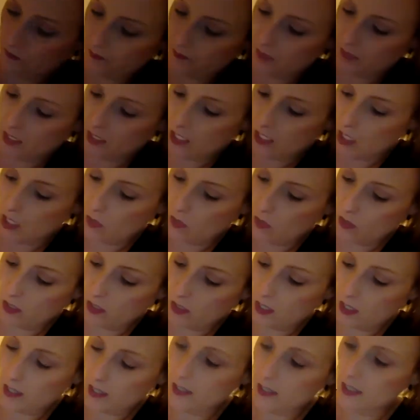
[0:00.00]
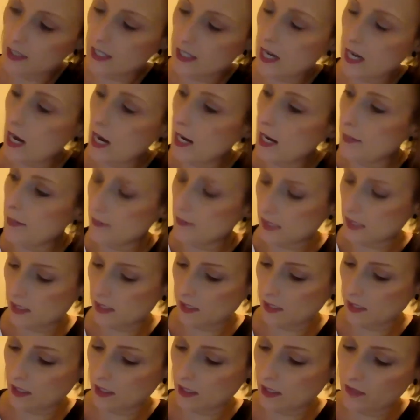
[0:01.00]
know, a lot of the
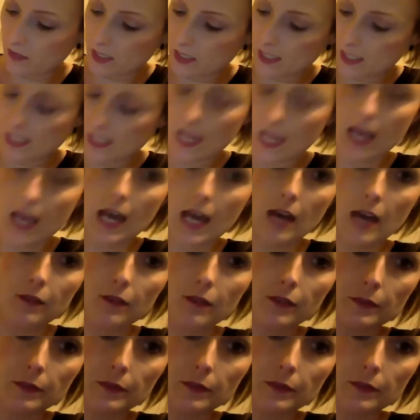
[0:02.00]
times, if it doesn't have,